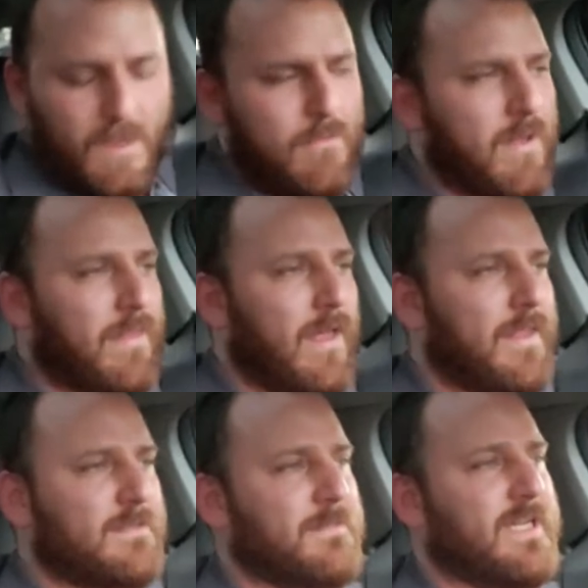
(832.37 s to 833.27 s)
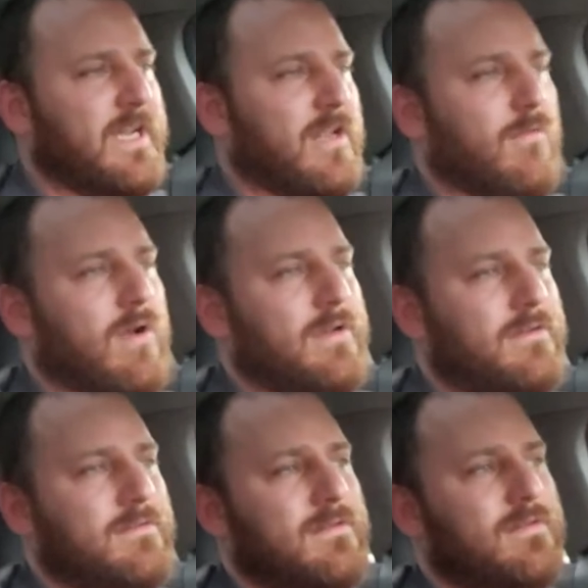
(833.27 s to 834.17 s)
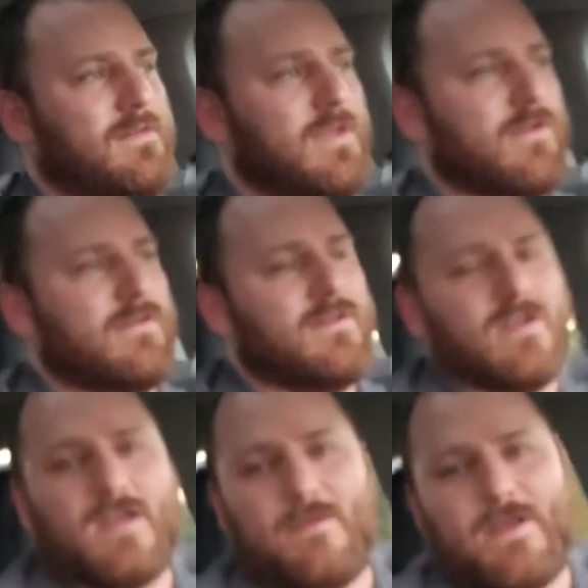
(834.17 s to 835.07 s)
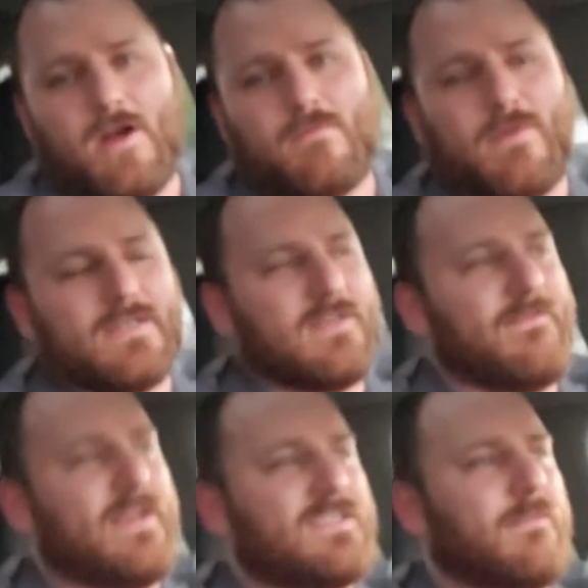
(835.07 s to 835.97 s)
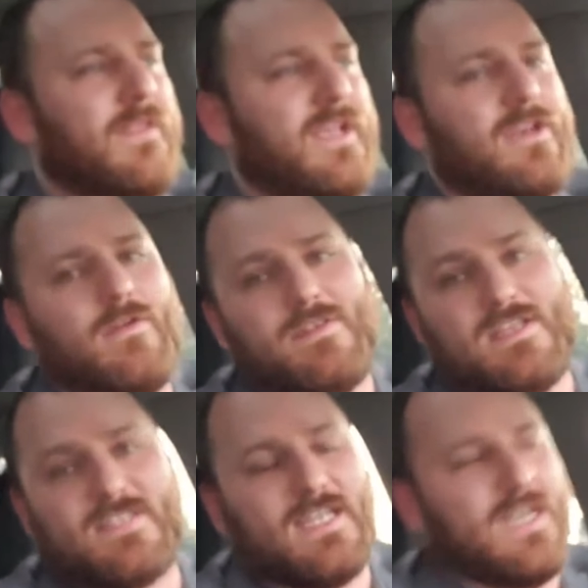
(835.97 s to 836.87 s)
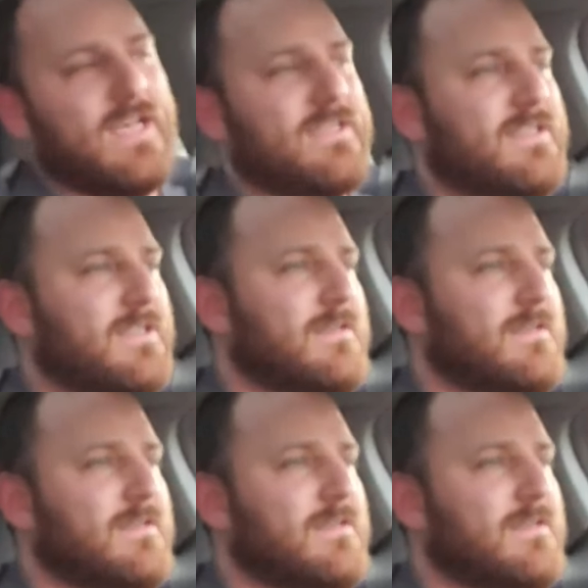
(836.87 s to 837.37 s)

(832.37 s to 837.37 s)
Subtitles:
with this particular one, you're going to be hard pressed to find something that can do what this thing does.